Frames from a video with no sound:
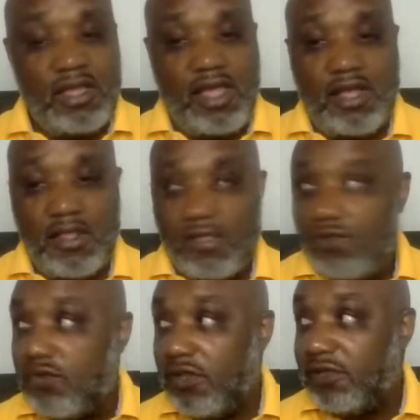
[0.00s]
Yeah,
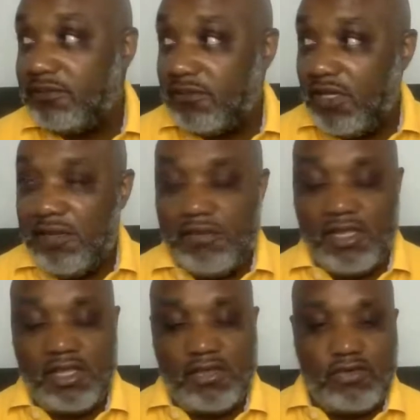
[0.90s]
two of them in the
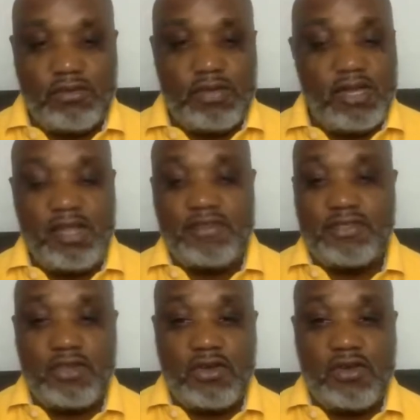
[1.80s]
milking group right now.
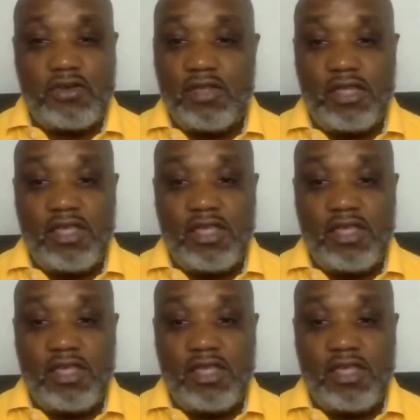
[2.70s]
So